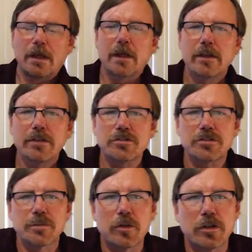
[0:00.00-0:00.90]
These are
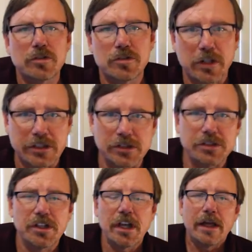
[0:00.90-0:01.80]
some good
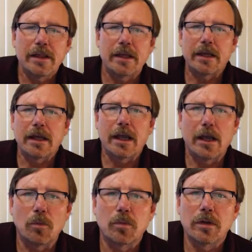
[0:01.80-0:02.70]
stretches that can
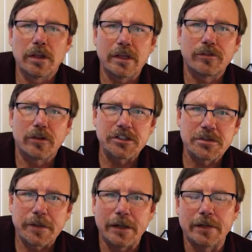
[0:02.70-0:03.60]
help relieve wrist
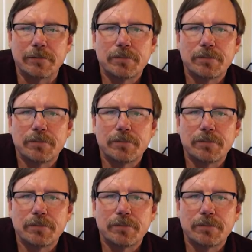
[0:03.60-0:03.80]
pain.